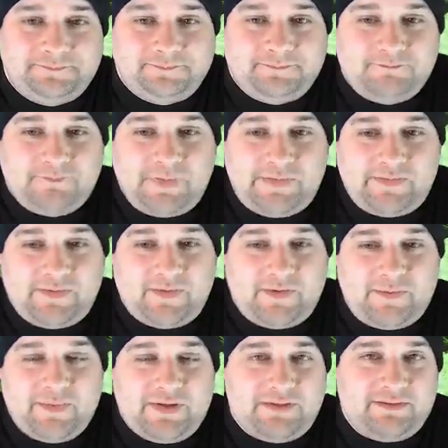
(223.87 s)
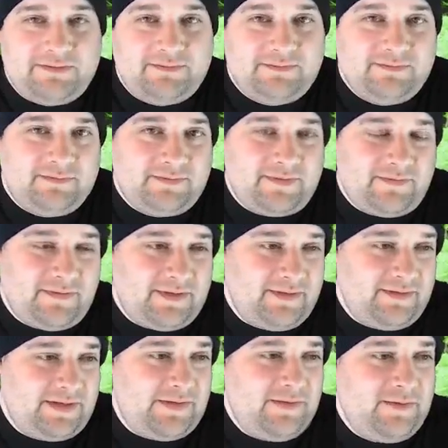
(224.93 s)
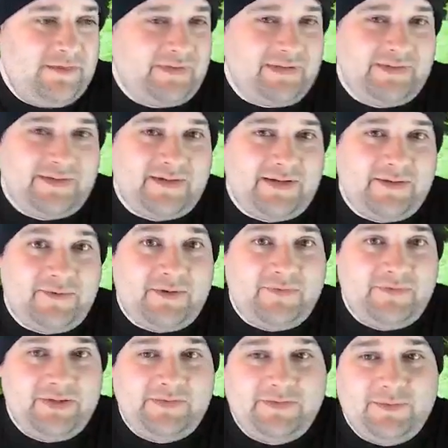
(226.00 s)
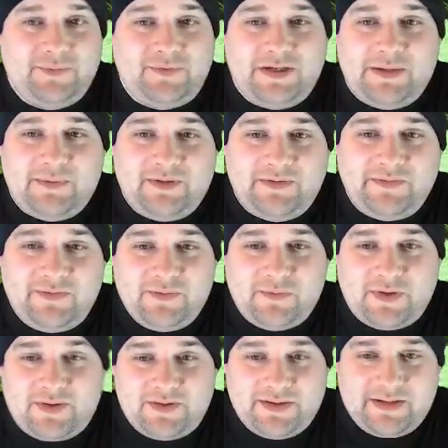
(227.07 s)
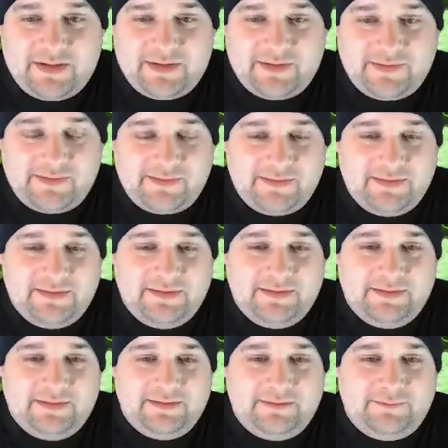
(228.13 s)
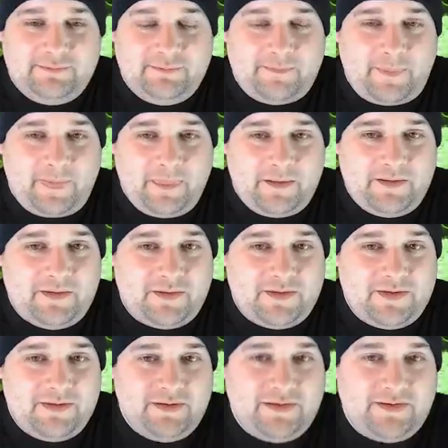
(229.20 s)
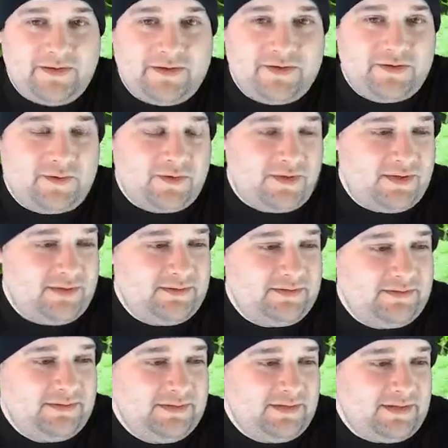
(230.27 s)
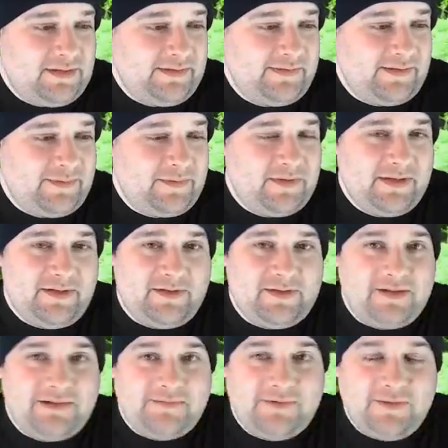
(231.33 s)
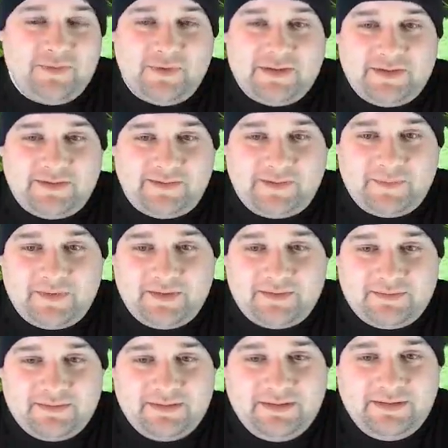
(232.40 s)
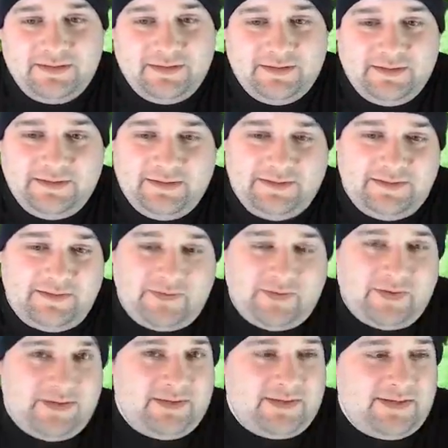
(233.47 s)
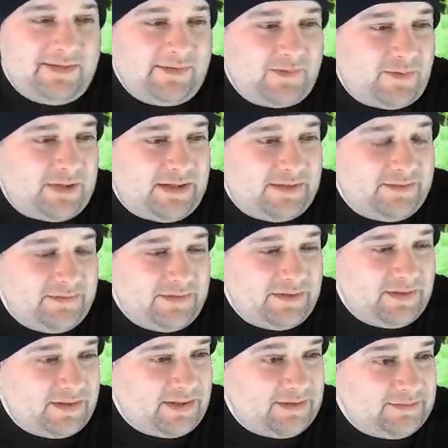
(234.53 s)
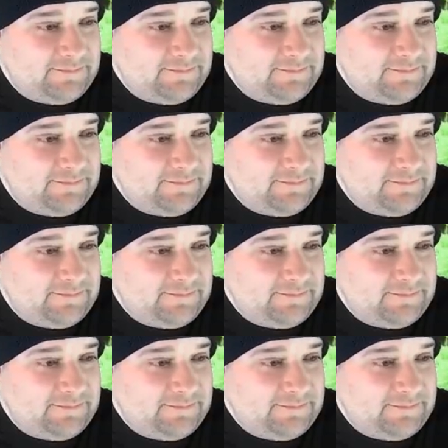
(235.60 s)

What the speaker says: So I mean, everyone's gonna say, well, fix your parameters, do water changes. You know, you're either short on something or you have too much of something. So it takes a while to figure it out.